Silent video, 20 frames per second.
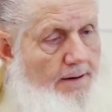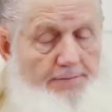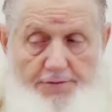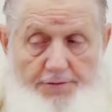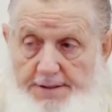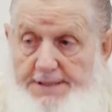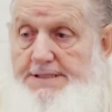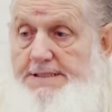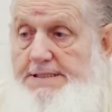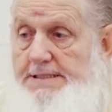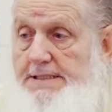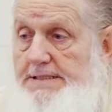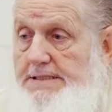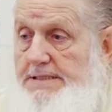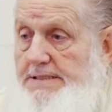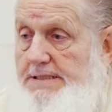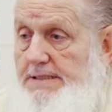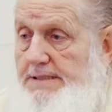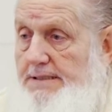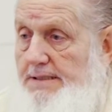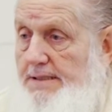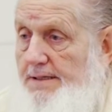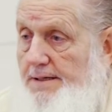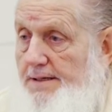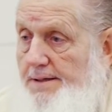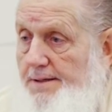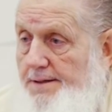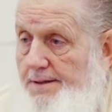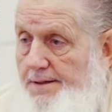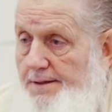For instance,
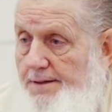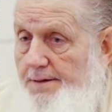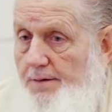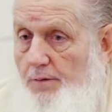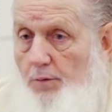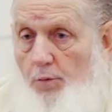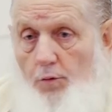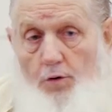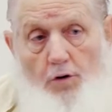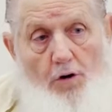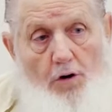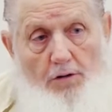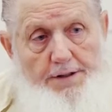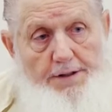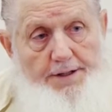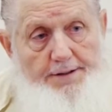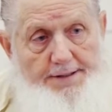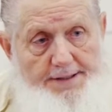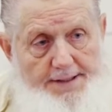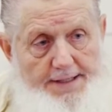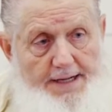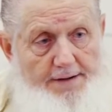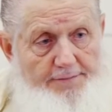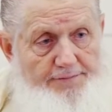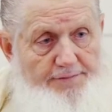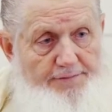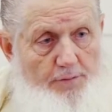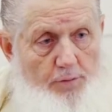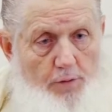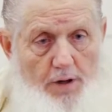we're all here today
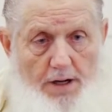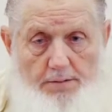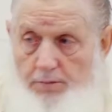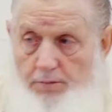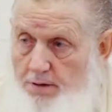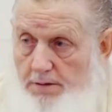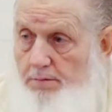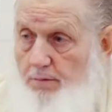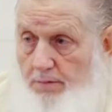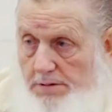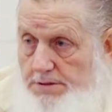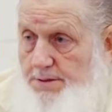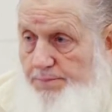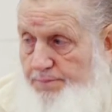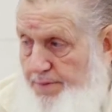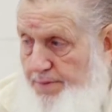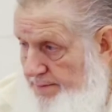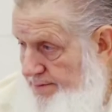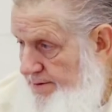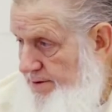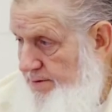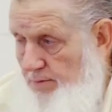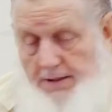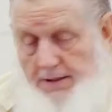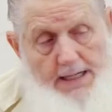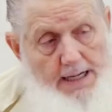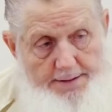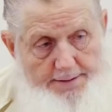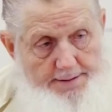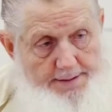for what? What's the purpose that
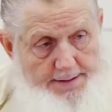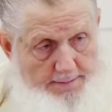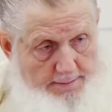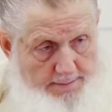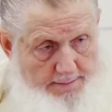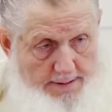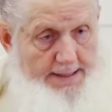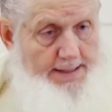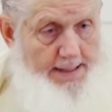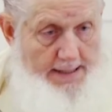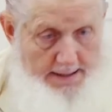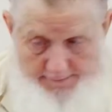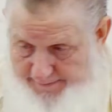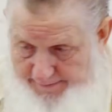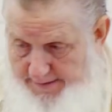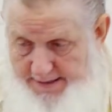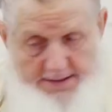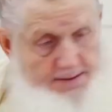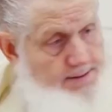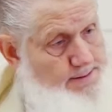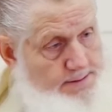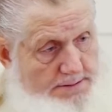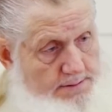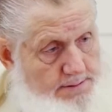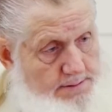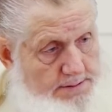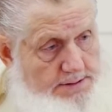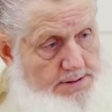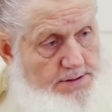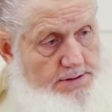we gathered here right now for this?
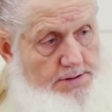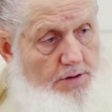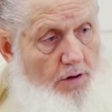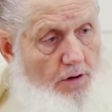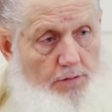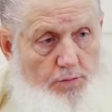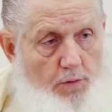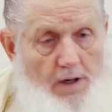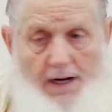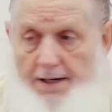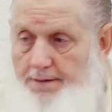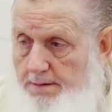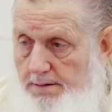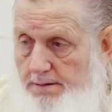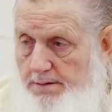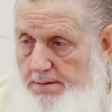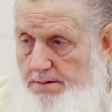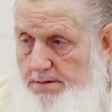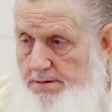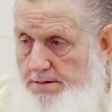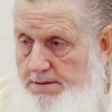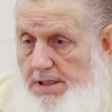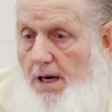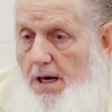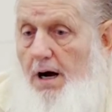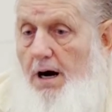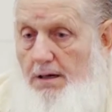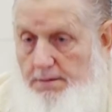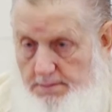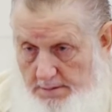This is called what?
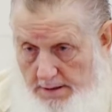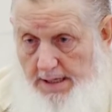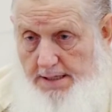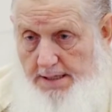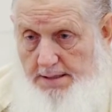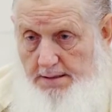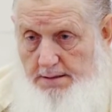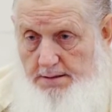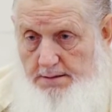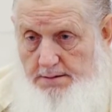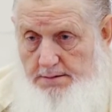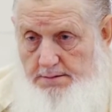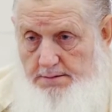Salah, right?